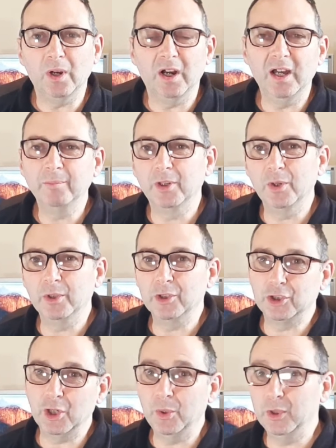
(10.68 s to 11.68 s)
I'm going to
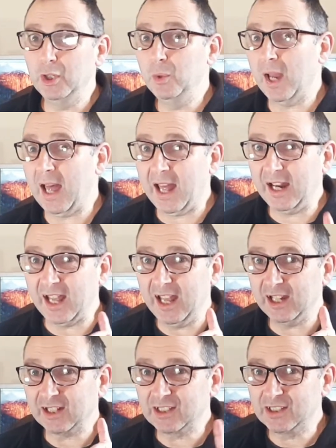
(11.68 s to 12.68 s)
show you an
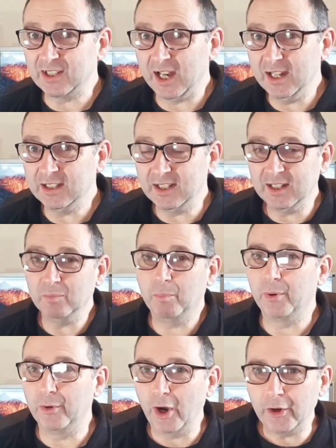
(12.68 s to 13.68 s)
exciting
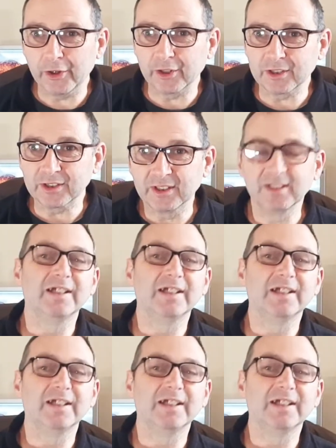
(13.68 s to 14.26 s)
product.